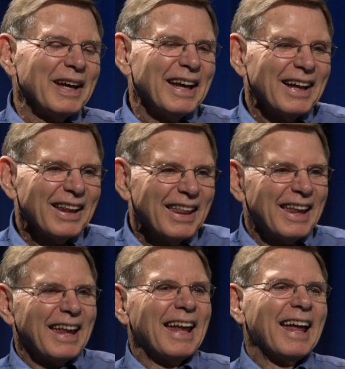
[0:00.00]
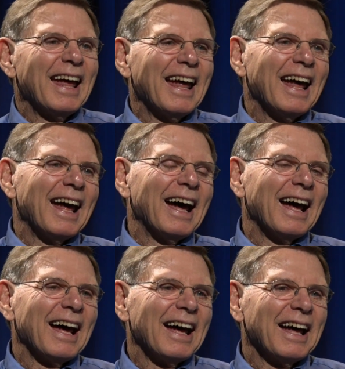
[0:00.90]
Well,
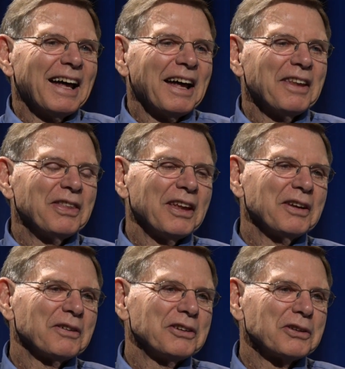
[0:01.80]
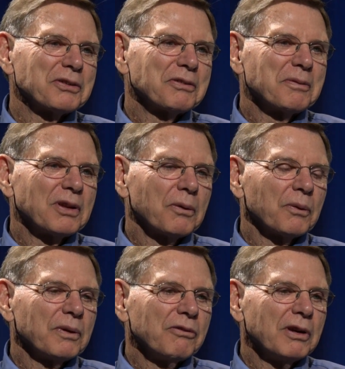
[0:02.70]
I think we'll just until
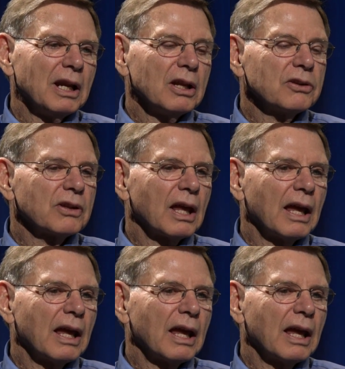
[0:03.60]
it released.